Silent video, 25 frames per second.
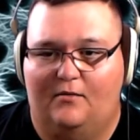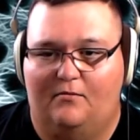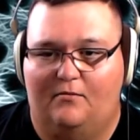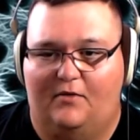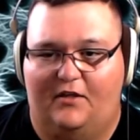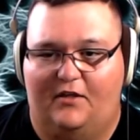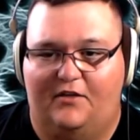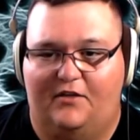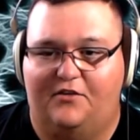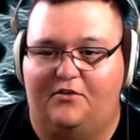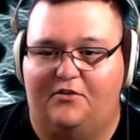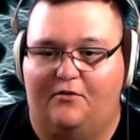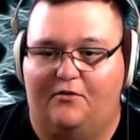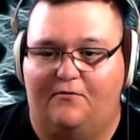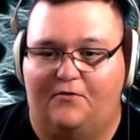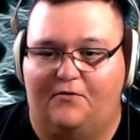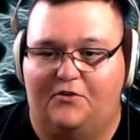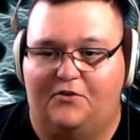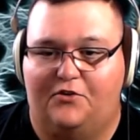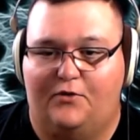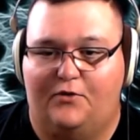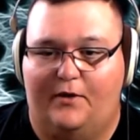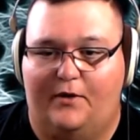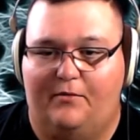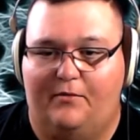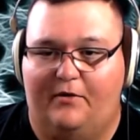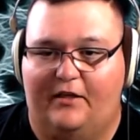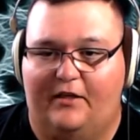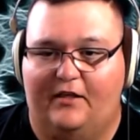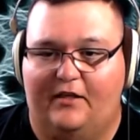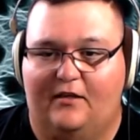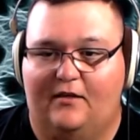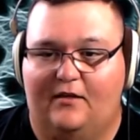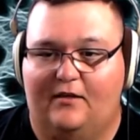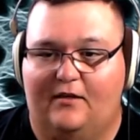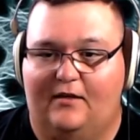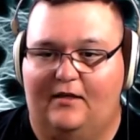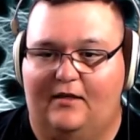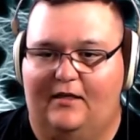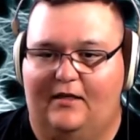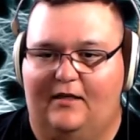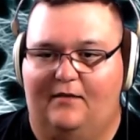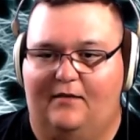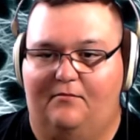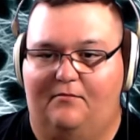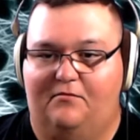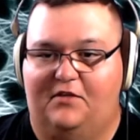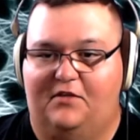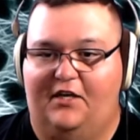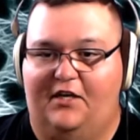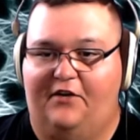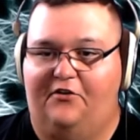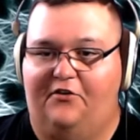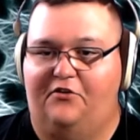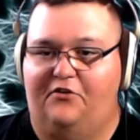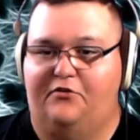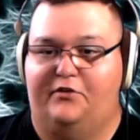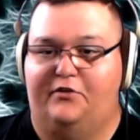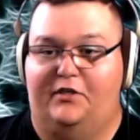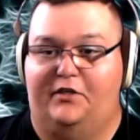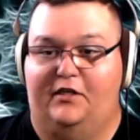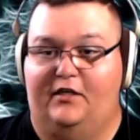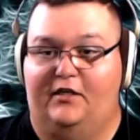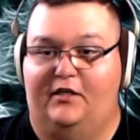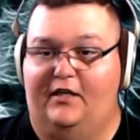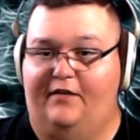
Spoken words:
But so for streaming, say you're using